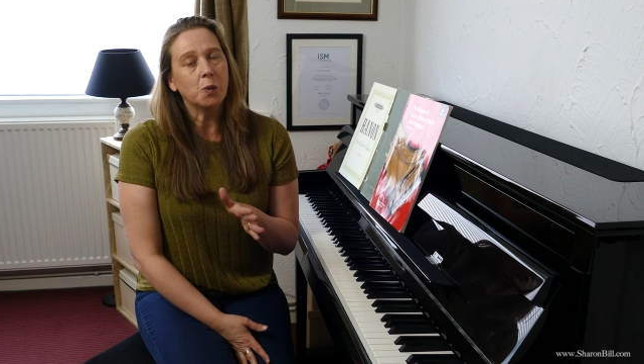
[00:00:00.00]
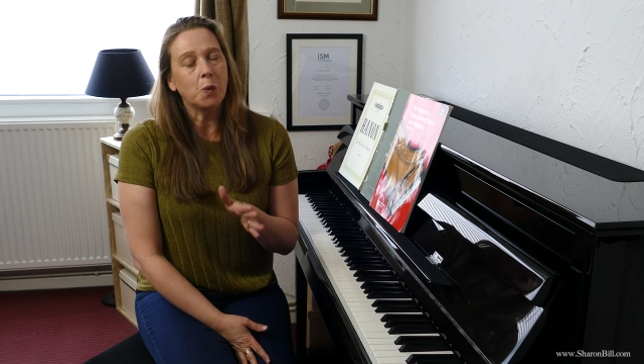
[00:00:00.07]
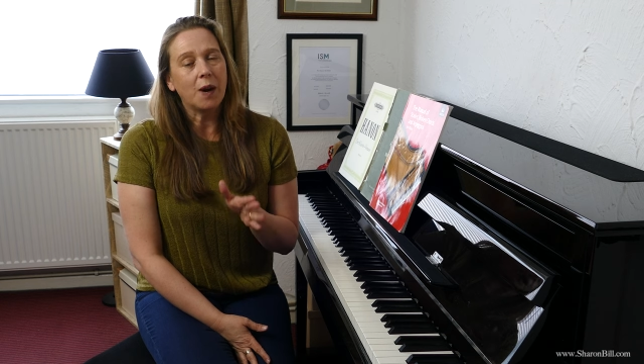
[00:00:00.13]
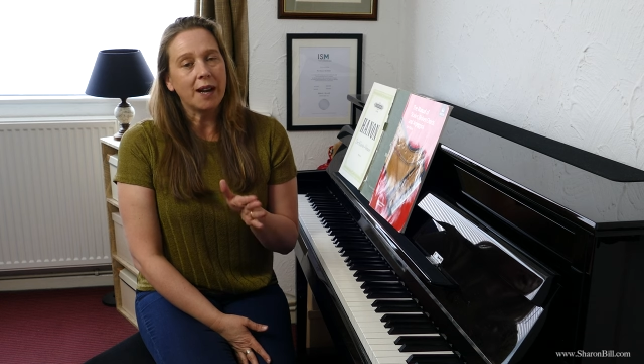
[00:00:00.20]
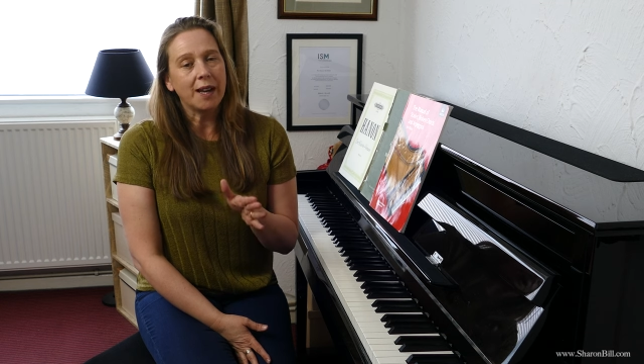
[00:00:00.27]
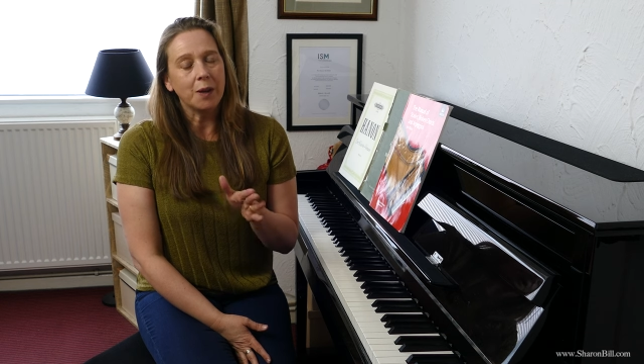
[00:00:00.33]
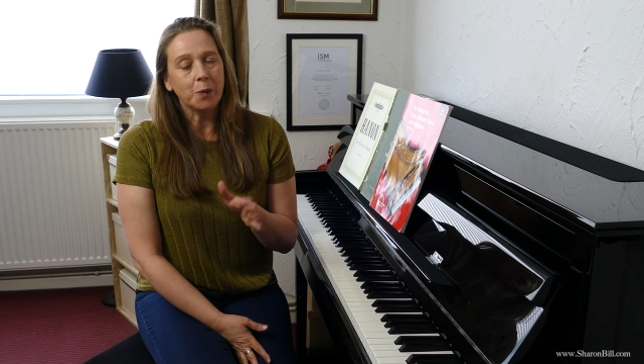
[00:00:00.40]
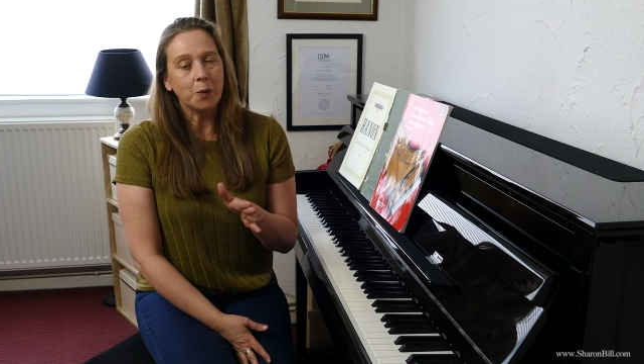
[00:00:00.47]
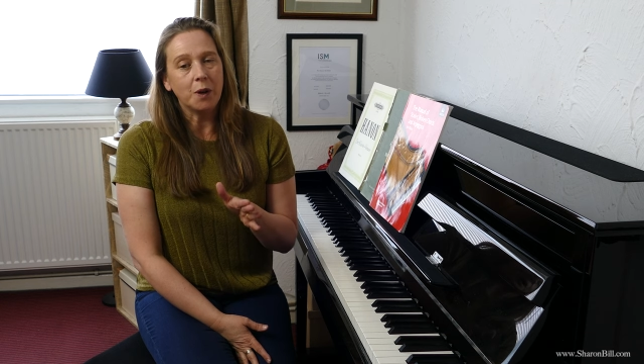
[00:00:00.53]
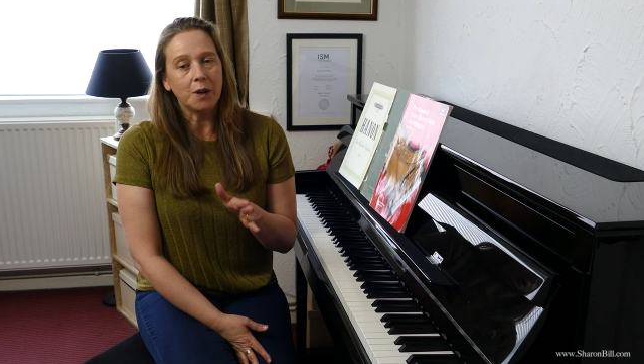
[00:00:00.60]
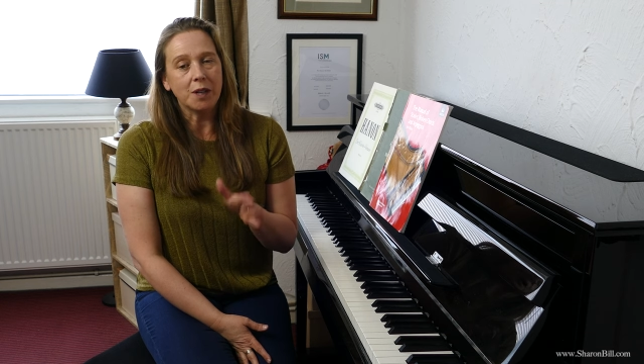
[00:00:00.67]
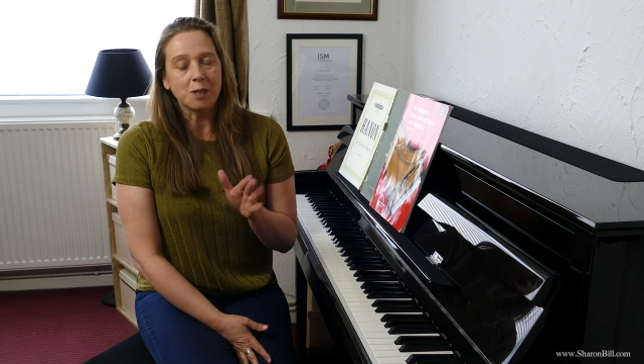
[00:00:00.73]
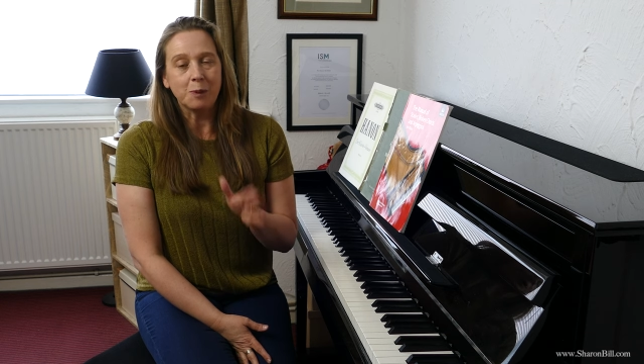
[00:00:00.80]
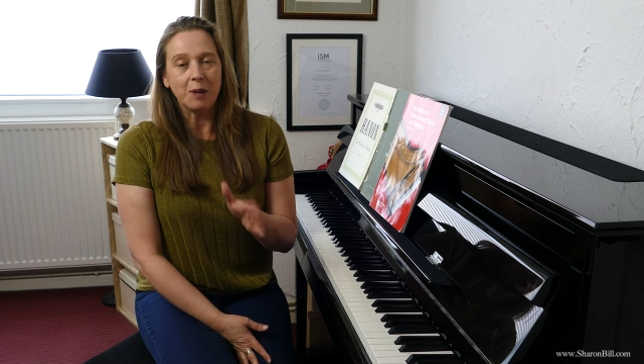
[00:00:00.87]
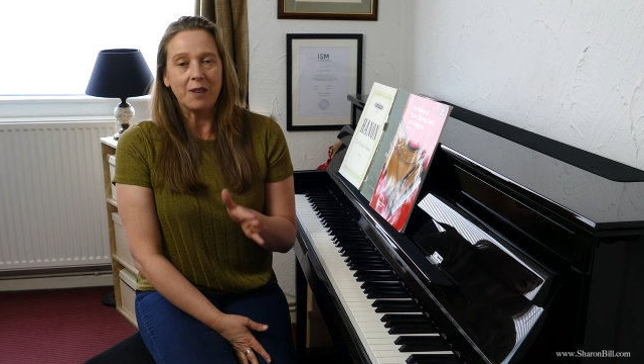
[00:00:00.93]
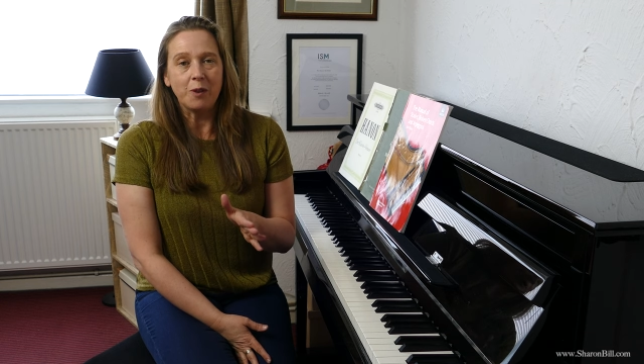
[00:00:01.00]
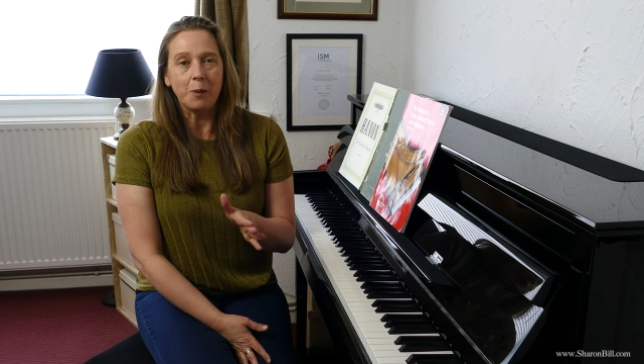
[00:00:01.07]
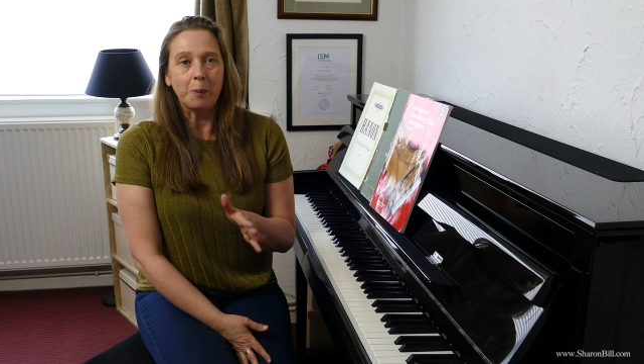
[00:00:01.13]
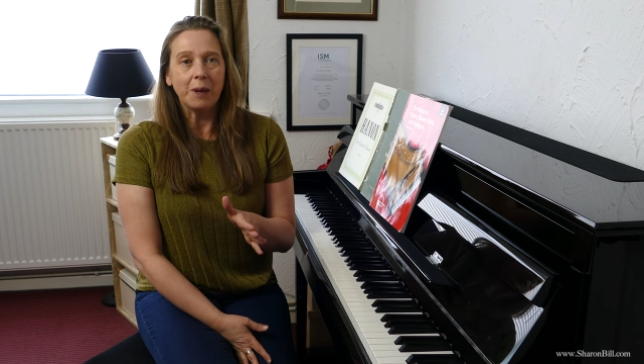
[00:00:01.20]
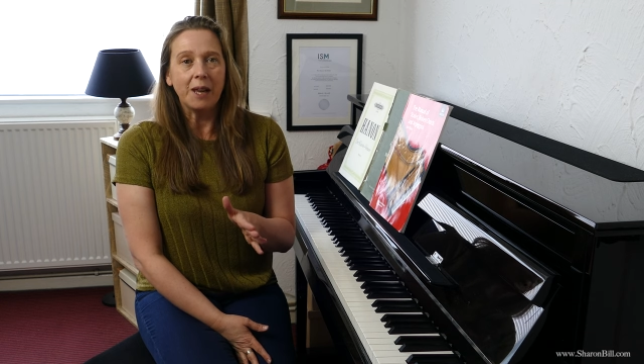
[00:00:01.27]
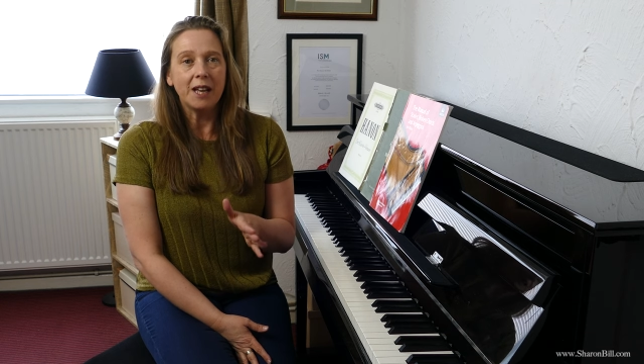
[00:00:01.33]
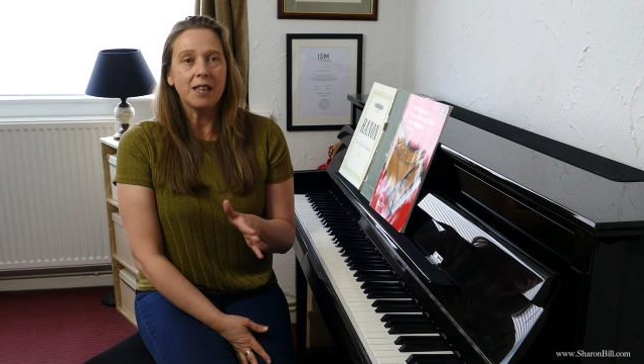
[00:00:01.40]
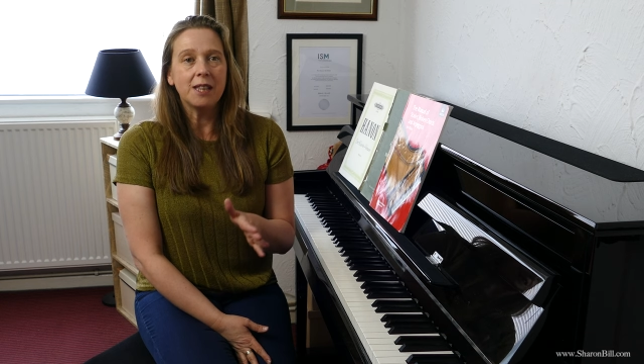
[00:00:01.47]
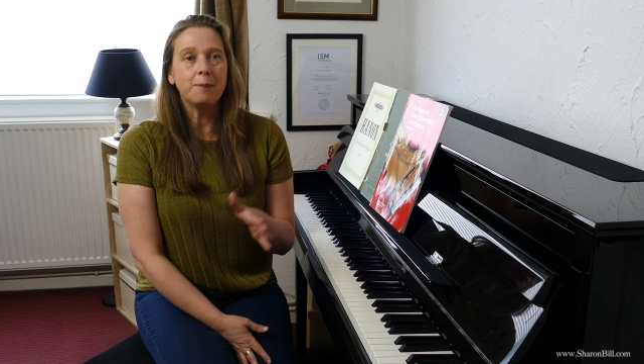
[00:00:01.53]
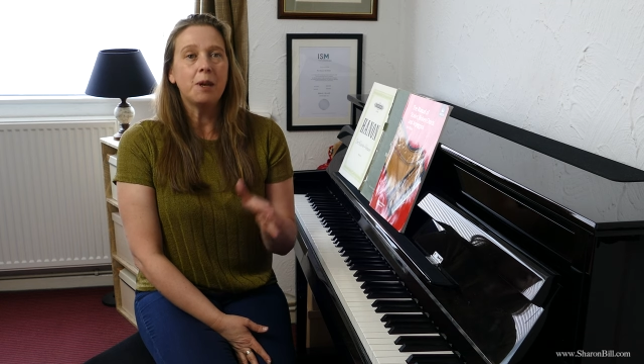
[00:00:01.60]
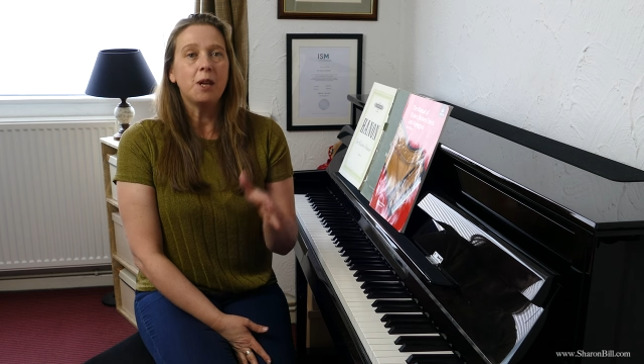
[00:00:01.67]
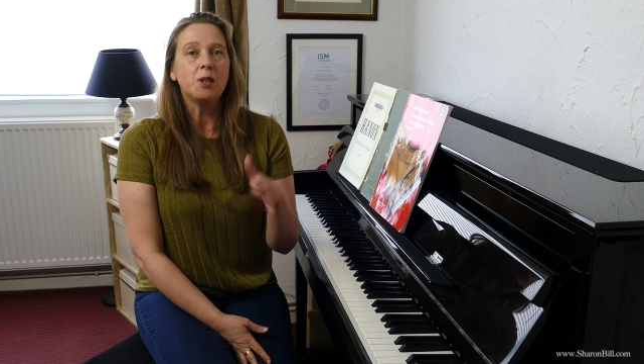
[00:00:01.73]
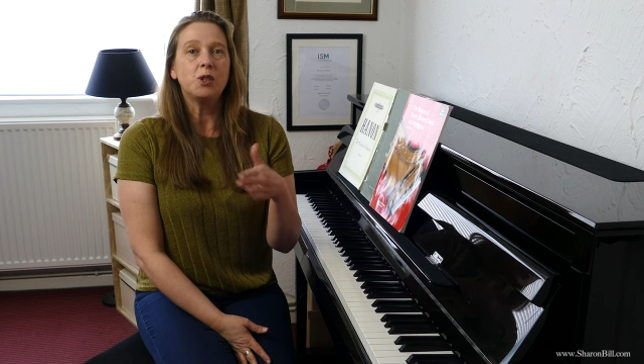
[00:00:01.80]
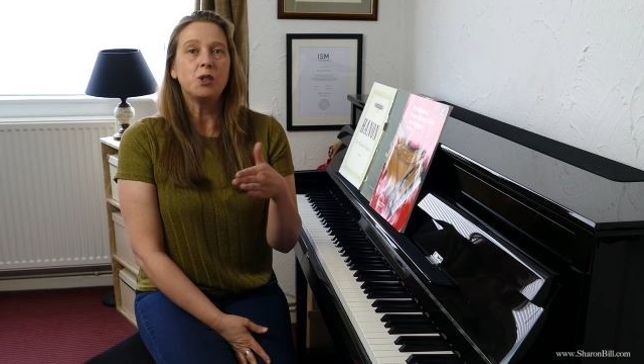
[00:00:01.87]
why it works, but if you play them